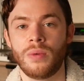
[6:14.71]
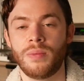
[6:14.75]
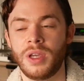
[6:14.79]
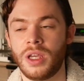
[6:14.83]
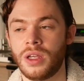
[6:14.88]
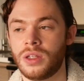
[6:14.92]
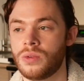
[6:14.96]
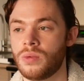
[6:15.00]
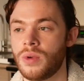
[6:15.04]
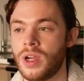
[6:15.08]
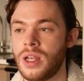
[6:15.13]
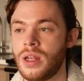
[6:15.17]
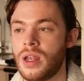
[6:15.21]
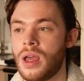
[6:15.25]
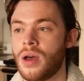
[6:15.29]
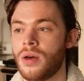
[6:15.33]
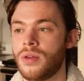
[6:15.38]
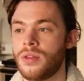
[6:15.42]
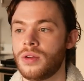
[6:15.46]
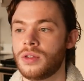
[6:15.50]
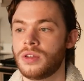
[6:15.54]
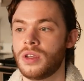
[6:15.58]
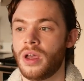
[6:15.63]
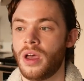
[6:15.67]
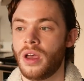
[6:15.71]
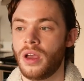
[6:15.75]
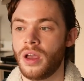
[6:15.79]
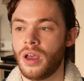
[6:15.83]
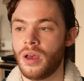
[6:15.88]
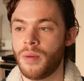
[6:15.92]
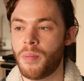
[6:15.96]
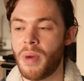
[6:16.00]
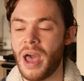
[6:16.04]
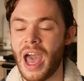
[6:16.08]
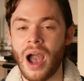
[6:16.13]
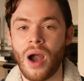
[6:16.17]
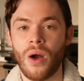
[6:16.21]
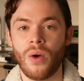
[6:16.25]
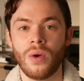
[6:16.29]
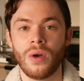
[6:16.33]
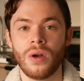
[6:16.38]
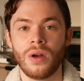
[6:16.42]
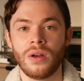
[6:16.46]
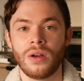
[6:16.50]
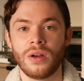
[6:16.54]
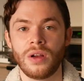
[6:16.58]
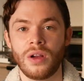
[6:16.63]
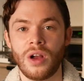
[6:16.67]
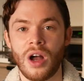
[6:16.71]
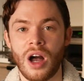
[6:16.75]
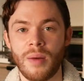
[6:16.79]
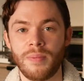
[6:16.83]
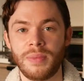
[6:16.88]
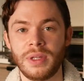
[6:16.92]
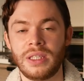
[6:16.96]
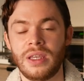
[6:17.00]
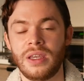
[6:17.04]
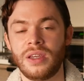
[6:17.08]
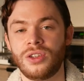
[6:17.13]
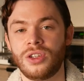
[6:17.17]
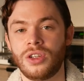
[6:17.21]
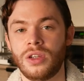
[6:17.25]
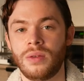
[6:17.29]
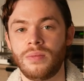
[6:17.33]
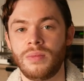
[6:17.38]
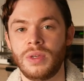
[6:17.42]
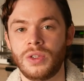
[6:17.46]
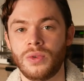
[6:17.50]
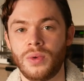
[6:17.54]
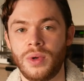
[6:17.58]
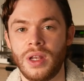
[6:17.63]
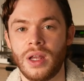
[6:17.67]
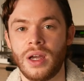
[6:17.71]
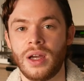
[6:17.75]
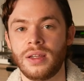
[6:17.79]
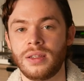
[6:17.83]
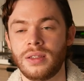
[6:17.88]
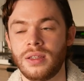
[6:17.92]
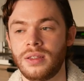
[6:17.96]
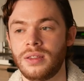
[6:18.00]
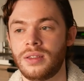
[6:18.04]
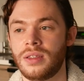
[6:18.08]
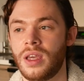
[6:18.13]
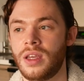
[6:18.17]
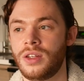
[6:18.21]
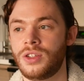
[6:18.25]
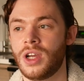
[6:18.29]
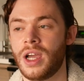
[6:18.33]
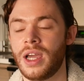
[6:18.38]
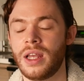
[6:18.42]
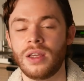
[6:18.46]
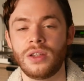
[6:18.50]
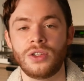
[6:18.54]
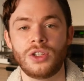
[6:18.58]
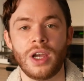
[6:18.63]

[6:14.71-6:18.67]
Because right now there's a, a power competition between us and, say, China.